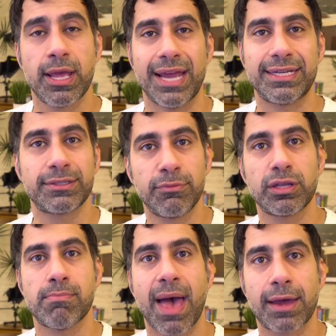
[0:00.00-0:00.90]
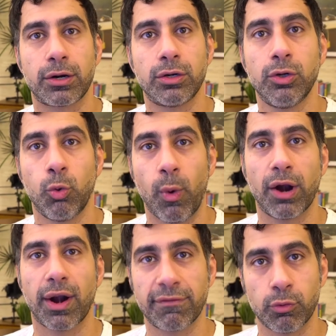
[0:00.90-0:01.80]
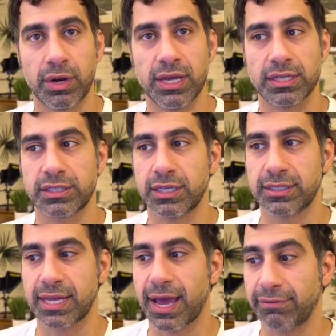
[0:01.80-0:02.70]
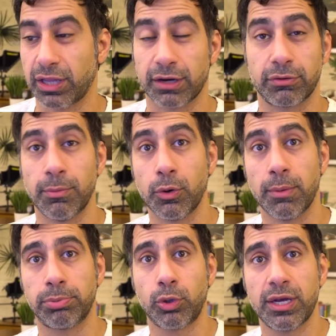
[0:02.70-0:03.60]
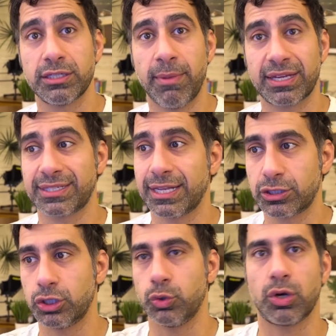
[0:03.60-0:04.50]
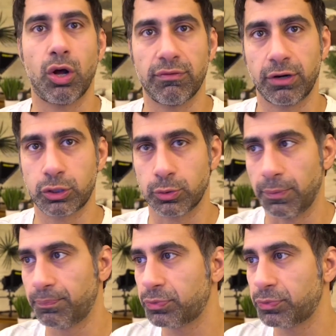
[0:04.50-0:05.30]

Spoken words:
It doesn't really matter where everyone is. Since they have a lot of remote employees, it makes sense to do it all virtual.